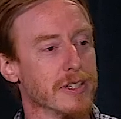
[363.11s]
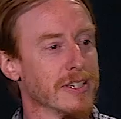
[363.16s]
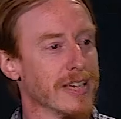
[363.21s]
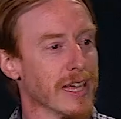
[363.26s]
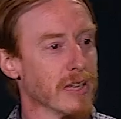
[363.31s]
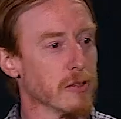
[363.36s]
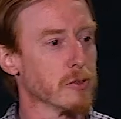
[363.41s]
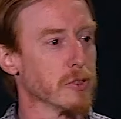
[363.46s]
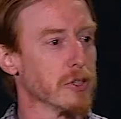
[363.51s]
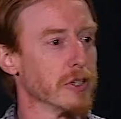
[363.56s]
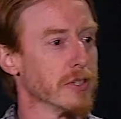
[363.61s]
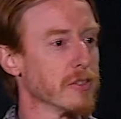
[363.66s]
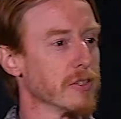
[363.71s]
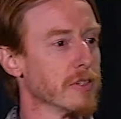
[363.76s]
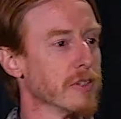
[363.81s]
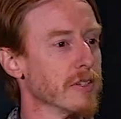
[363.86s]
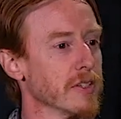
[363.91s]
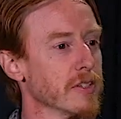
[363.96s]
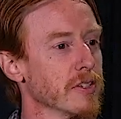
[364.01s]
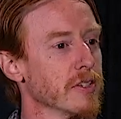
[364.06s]
intelligence.
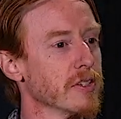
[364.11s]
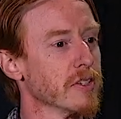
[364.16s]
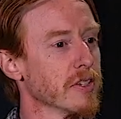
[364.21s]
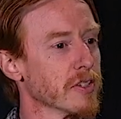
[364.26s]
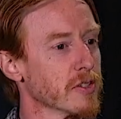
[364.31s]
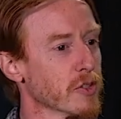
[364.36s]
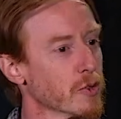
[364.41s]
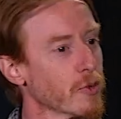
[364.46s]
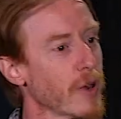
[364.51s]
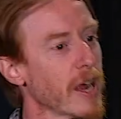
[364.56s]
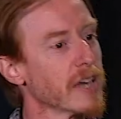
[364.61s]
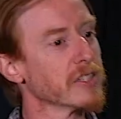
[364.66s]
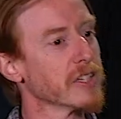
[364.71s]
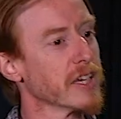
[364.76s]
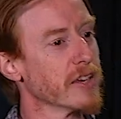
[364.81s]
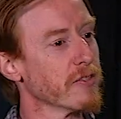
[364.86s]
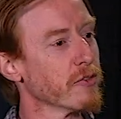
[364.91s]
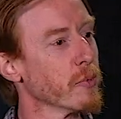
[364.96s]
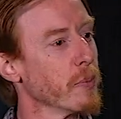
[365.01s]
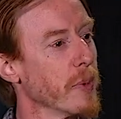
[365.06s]
And this is
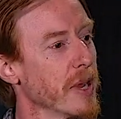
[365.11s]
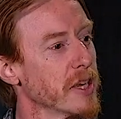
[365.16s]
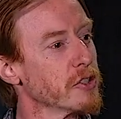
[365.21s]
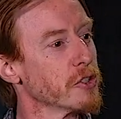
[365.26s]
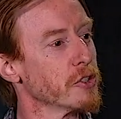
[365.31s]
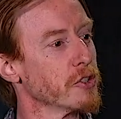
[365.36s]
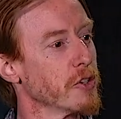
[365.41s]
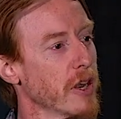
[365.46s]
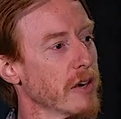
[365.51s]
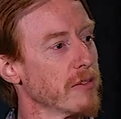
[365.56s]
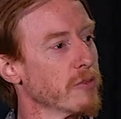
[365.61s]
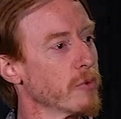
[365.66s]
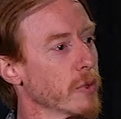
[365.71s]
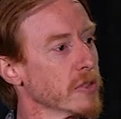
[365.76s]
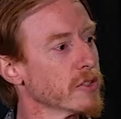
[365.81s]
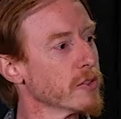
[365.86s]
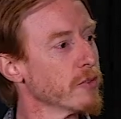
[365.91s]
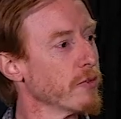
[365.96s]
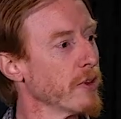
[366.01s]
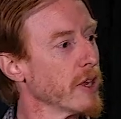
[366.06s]
extracting information out of
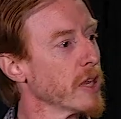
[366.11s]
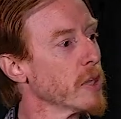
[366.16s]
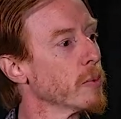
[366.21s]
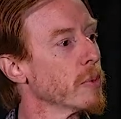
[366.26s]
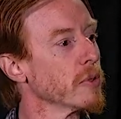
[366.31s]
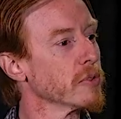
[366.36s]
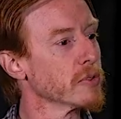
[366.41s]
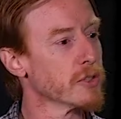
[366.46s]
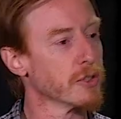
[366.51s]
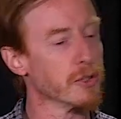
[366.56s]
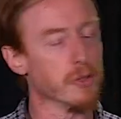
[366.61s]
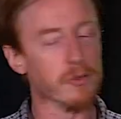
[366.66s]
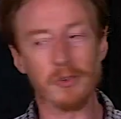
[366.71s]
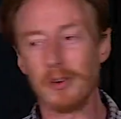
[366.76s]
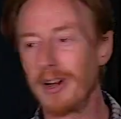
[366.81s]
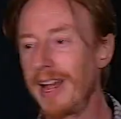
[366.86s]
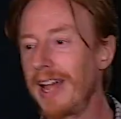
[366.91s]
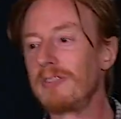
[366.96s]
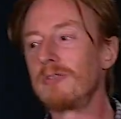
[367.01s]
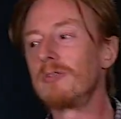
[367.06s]
what's available to you
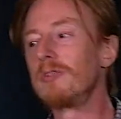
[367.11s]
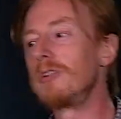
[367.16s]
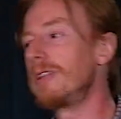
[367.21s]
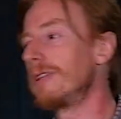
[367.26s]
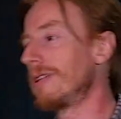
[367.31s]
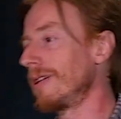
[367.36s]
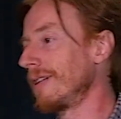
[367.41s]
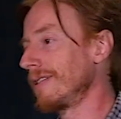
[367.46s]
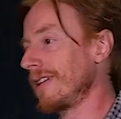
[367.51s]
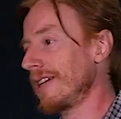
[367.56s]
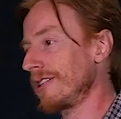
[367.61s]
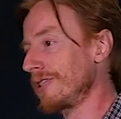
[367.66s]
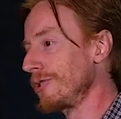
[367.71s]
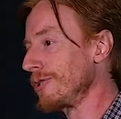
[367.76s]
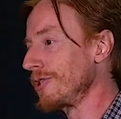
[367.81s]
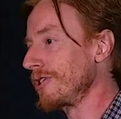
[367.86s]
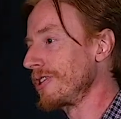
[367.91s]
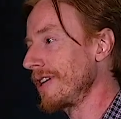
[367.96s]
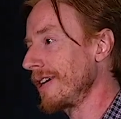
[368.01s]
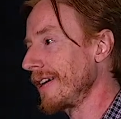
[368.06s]
for everything that you
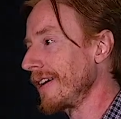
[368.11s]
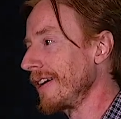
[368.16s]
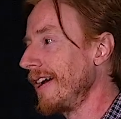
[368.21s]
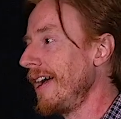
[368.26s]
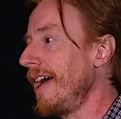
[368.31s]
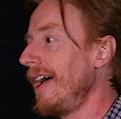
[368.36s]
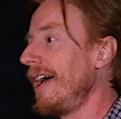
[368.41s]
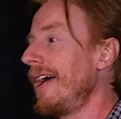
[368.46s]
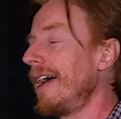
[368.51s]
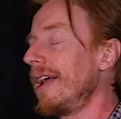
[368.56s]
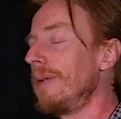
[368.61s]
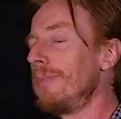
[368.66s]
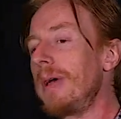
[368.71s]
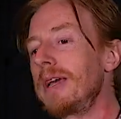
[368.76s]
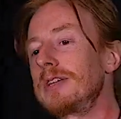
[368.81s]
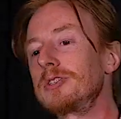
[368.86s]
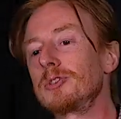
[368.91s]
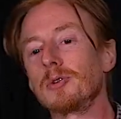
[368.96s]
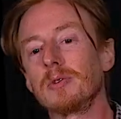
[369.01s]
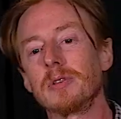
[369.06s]
see. And
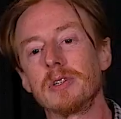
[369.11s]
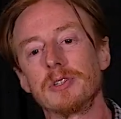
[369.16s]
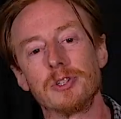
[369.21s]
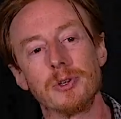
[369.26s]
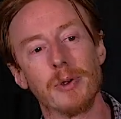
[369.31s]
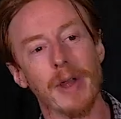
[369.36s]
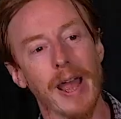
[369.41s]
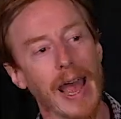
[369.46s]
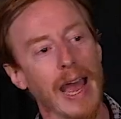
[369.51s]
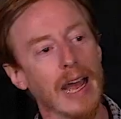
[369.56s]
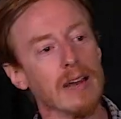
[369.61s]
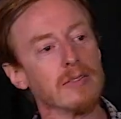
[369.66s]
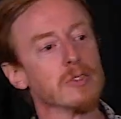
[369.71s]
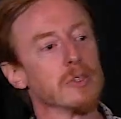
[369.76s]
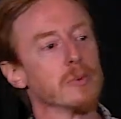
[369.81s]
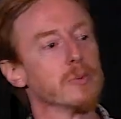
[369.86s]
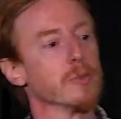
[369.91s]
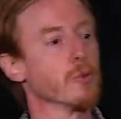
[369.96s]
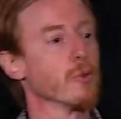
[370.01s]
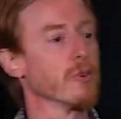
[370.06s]
make sure that you have
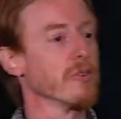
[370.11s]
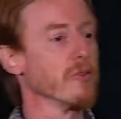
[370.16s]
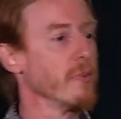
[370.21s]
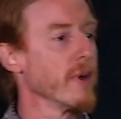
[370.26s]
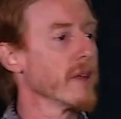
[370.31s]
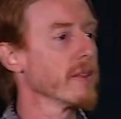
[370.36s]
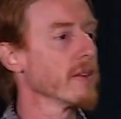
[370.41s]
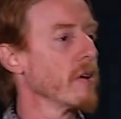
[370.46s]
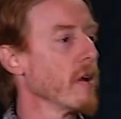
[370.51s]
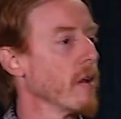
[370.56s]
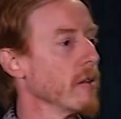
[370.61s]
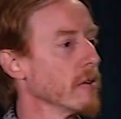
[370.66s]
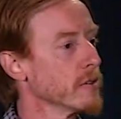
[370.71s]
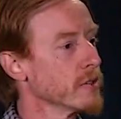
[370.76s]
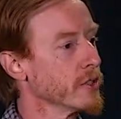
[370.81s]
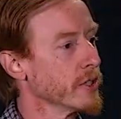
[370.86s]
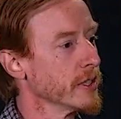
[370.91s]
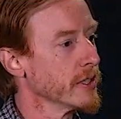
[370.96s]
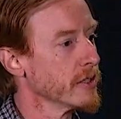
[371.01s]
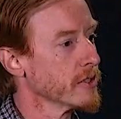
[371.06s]
some sort of
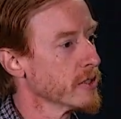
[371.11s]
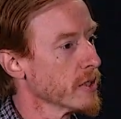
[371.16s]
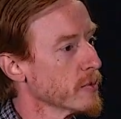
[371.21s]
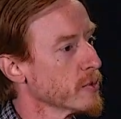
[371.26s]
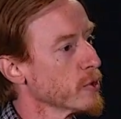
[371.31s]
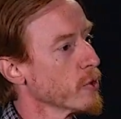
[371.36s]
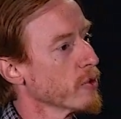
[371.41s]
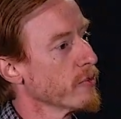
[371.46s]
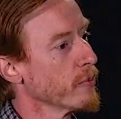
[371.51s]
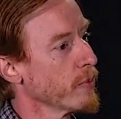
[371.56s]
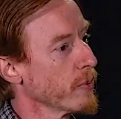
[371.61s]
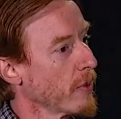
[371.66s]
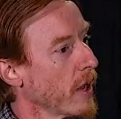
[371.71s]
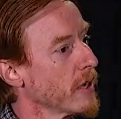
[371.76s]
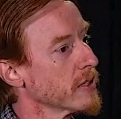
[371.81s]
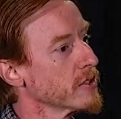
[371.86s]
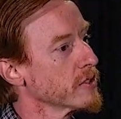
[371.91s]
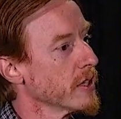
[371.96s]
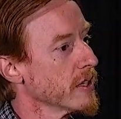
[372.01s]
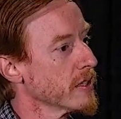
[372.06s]
methodology and some sort of
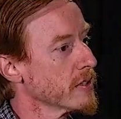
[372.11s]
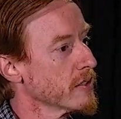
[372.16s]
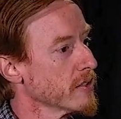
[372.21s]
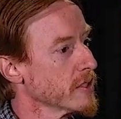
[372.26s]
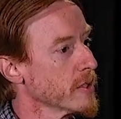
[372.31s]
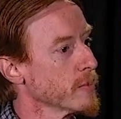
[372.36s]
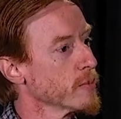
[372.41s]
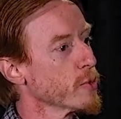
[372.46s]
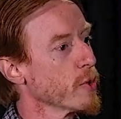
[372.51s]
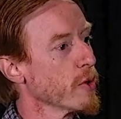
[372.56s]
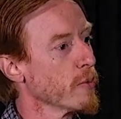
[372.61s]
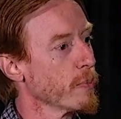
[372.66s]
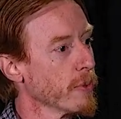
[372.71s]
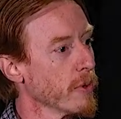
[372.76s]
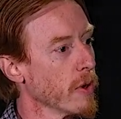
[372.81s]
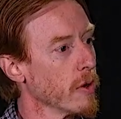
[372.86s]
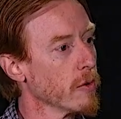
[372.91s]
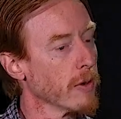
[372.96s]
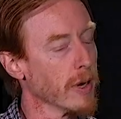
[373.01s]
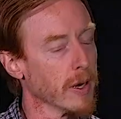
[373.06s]
process and some sort of
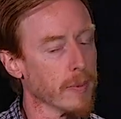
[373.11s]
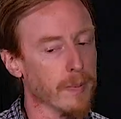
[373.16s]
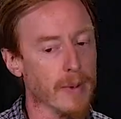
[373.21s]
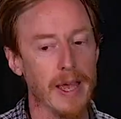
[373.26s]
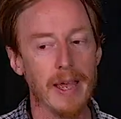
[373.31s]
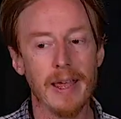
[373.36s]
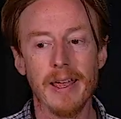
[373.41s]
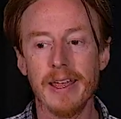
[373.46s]
program